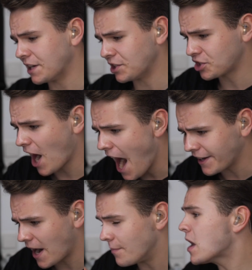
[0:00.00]
in
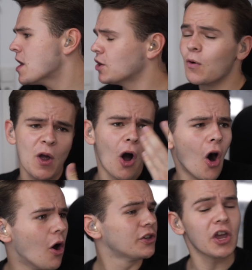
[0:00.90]
China. You know, we
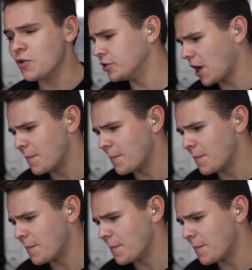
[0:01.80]
all use